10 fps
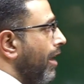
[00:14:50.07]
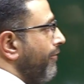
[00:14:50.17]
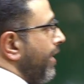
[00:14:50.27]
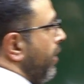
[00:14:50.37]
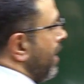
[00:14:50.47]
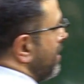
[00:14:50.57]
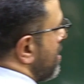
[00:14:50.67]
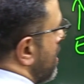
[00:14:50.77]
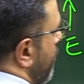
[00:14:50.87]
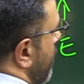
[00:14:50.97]
Field on the
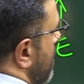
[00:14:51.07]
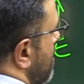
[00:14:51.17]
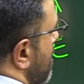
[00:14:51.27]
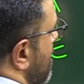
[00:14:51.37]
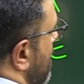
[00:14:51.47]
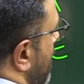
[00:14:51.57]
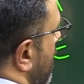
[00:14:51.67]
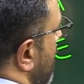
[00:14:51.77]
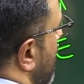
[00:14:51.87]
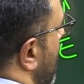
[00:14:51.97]
surface is
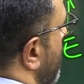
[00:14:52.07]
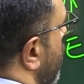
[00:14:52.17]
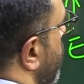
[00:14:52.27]
suddenly gamma